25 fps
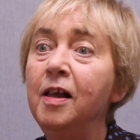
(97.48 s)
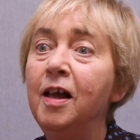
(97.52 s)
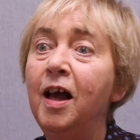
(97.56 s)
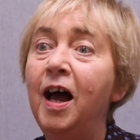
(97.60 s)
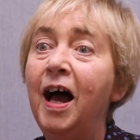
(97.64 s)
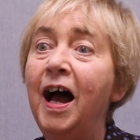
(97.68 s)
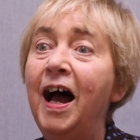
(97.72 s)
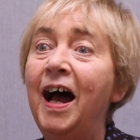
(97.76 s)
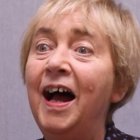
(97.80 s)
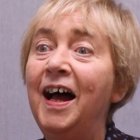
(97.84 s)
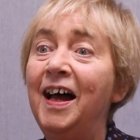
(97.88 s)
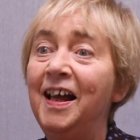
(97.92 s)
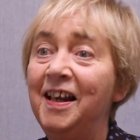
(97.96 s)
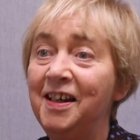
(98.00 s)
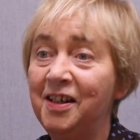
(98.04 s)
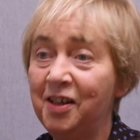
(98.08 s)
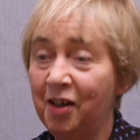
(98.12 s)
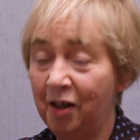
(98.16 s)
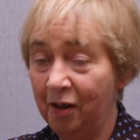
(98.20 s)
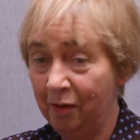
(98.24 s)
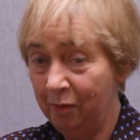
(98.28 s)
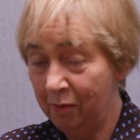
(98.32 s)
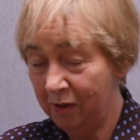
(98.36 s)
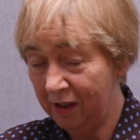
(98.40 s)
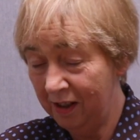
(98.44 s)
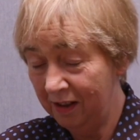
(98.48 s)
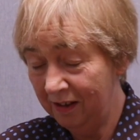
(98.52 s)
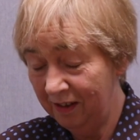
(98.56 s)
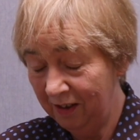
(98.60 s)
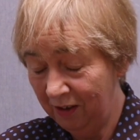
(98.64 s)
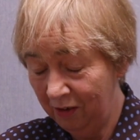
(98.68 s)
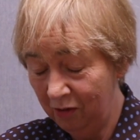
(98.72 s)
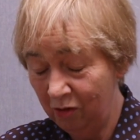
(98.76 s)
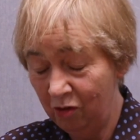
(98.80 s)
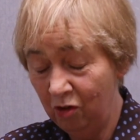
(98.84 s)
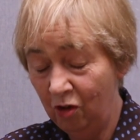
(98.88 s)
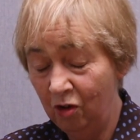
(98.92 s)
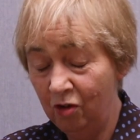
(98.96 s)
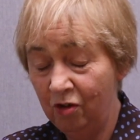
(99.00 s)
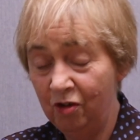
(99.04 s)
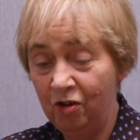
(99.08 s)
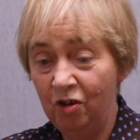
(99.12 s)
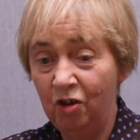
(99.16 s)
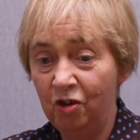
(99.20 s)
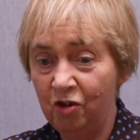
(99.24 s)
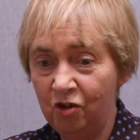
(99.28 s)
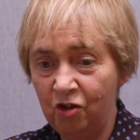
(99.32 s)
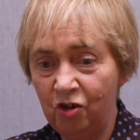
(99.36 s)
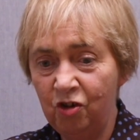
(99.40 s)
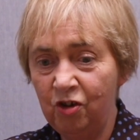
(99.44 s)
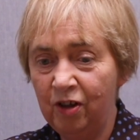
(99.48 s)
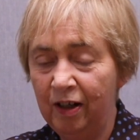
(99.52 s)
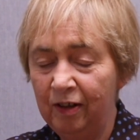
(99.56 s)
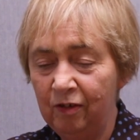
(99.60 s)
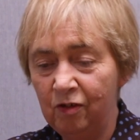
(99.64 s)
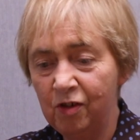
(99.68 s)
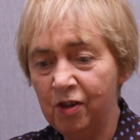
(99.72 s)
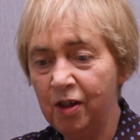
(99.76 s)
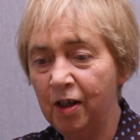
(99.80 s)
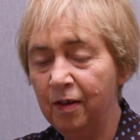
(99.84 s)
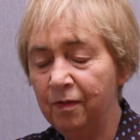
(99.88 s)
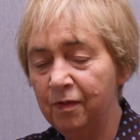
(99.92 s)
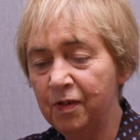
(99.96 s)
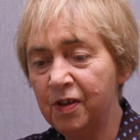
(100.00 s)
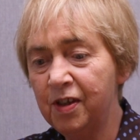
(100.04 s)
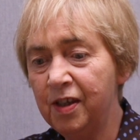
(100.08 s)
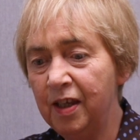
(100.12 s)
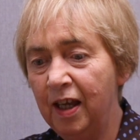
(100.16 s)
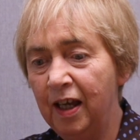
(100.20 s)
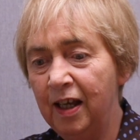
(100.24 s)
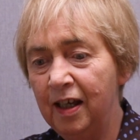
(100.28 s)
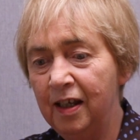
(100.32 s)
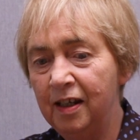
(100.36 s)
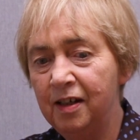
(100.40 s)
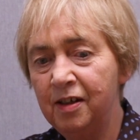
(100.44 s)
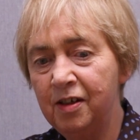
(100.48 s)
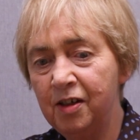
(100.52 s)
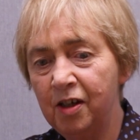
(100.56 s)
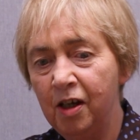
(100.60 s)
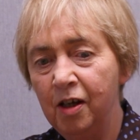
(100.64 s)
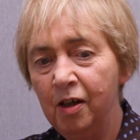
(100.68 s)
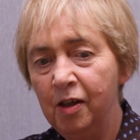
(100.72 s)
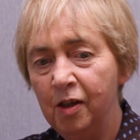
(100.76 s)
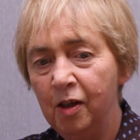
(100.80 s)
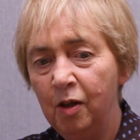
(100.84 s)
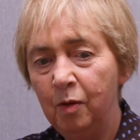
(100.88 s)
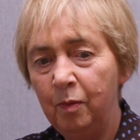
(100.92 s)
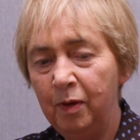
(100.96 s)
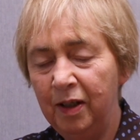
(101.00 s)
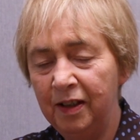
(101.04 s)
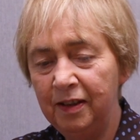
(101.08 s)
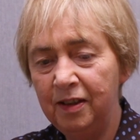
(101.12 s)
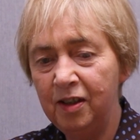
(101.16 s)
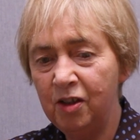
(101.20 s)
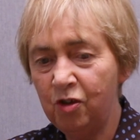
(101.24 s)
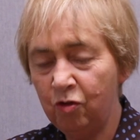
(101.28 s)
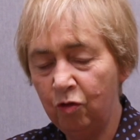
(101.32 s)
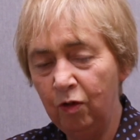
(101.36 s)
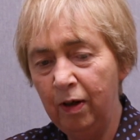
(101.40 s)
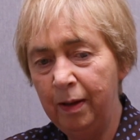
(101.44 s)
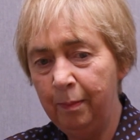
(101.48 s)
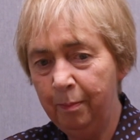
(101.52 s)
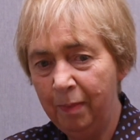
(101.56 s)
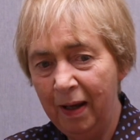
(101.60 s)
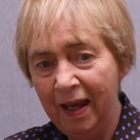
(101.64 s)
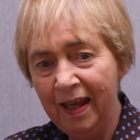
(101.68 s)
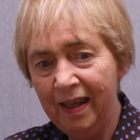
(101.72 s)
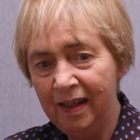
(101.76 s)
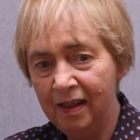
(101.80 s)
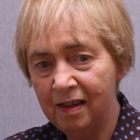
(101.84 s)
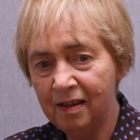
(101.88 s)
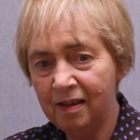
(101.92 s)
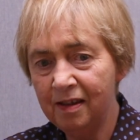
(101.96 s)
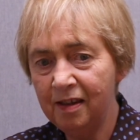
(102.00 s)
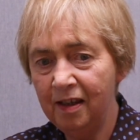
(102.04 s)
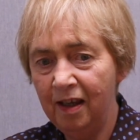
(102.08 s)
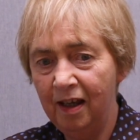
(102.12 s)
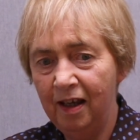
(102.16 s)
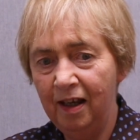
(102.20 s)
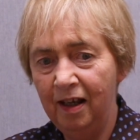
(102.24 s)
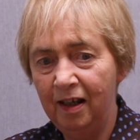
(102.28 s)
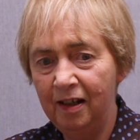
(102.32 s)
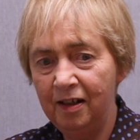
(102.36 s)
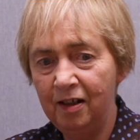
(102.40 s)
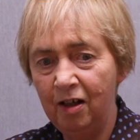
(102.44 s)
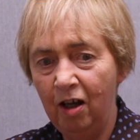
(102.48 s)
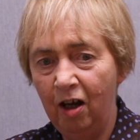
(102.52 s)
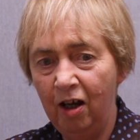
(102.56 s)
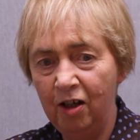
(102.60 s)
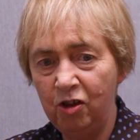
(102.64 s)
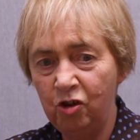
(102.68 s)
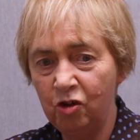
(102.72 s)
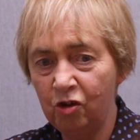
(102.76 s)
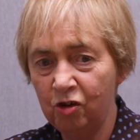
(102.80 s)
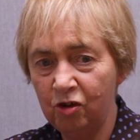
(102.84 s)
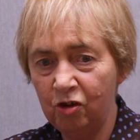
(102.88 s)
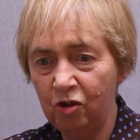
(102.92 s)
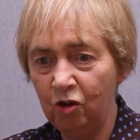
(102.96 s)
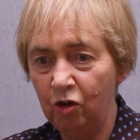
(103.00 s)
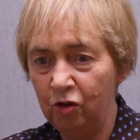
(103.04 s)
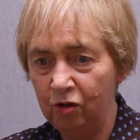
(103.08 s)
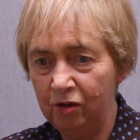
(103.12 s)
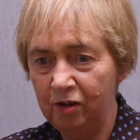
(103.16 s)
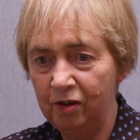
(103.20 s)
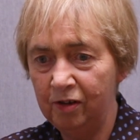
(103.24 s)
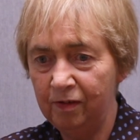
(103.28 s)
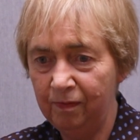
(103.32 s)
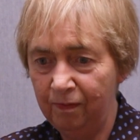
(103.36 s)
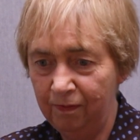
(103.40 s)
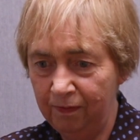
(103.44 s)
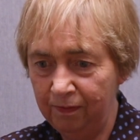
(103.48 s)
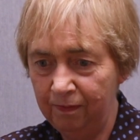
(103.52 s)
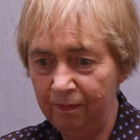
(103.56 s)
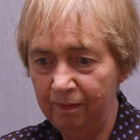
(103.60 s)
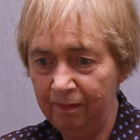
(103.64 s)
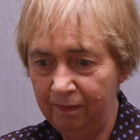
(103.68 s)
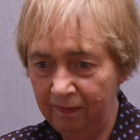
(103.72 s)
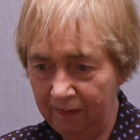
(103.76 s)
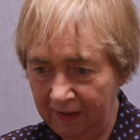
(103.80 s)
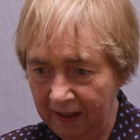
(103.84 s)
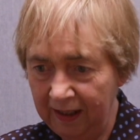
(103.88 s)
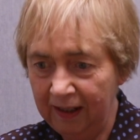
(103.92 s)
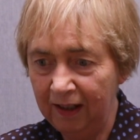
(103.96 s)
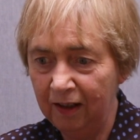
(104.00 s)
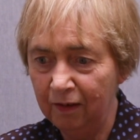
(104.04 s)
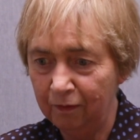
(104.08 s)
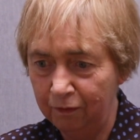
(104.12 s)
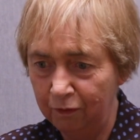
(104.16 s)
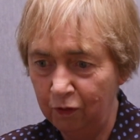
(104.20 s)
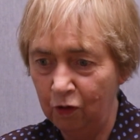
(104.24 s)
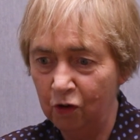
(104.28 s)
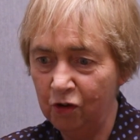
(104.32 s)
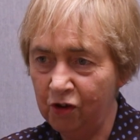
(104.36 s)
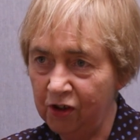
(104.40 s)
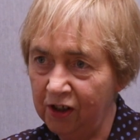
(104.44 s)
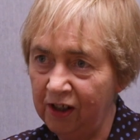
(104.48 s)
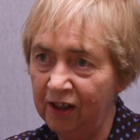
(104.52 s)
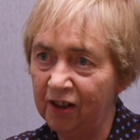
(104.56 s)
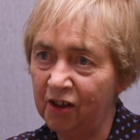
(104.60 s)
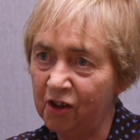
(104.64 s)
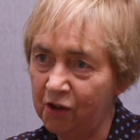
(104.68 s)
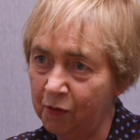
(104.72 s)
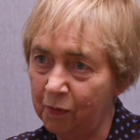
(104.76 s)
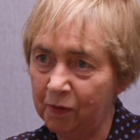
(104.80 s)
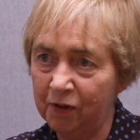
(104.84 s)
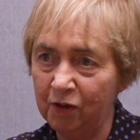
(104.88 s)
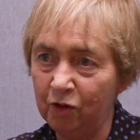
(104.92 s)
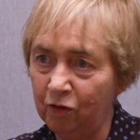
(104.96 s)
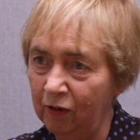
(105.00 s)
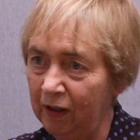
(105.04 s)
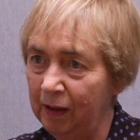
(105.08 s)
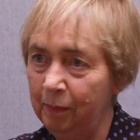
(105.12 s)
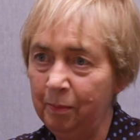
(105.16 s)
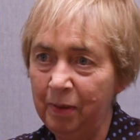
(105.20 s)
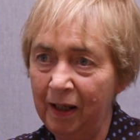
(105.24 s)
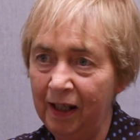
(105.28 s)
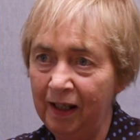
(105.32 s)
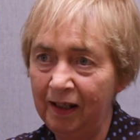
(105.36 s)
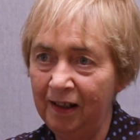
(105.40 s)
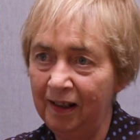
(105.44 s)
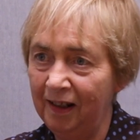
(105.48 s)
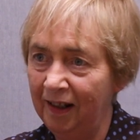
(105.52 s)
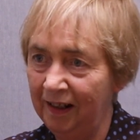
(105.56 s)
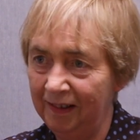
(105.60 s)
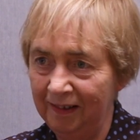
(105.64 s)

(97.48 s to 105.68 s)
And I was in the Controller and Auditor General's office, and we had these green pens, and I just couldn't think of 40 years for the green pen, and